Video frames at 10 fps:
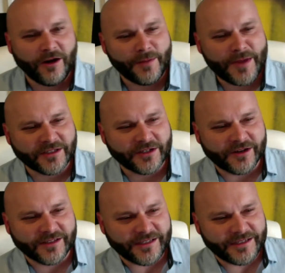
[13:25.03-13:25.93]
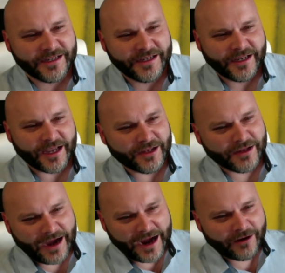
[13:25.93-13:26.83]
I'm Hector Garcia, and
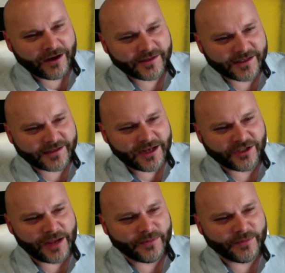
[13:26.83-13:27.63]
hire us at SiteJab,